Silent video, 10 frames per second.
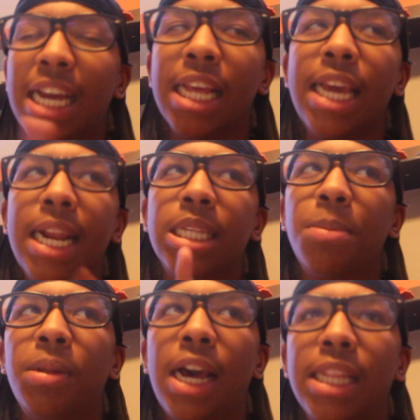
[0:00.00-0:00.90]
I didn't get a
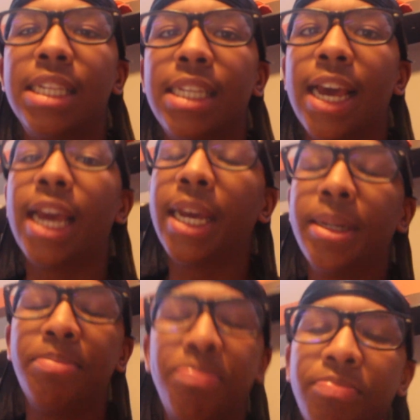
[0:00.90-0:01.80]
supply list yet,
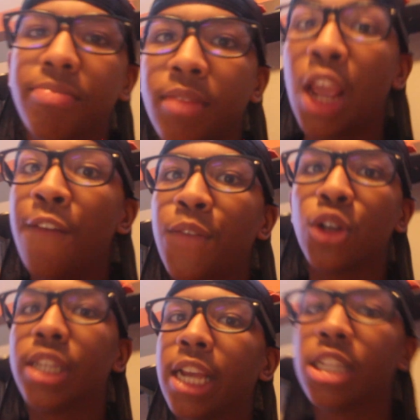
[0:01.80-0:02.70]
and
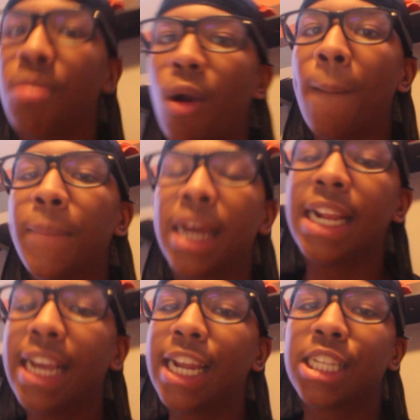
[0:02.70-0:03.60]
first day is tomorrow, but I
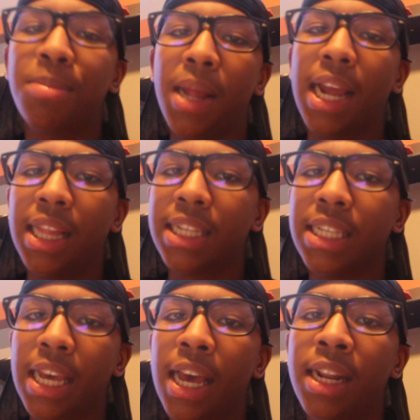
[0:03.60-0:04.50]
didn't get a supply list
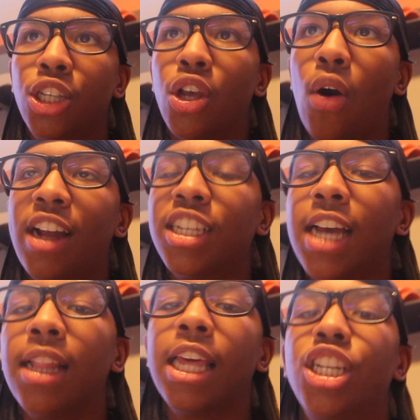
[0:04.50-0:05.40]
yet. So I just
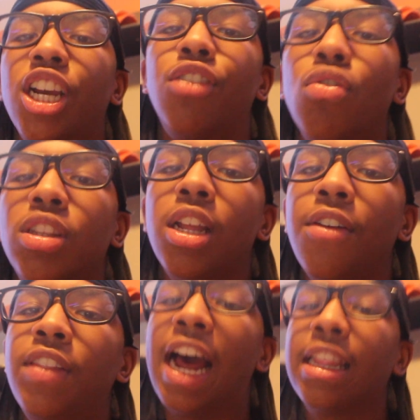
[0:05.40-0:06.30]
got, like, general
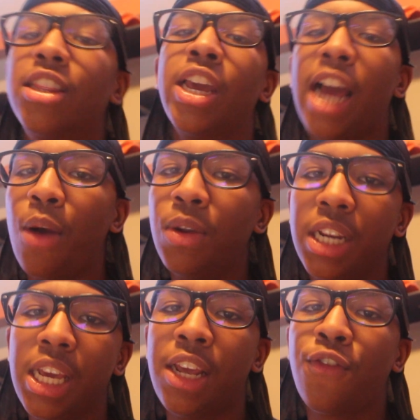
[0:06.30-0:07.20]
stuff that I think I would
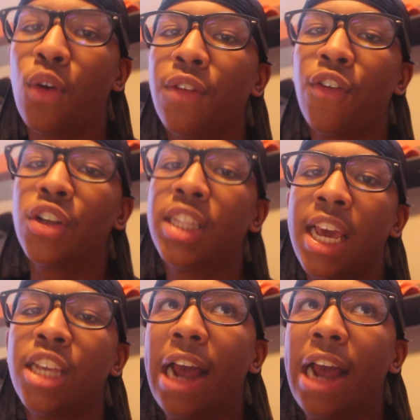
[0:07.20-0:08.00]
need for the first day.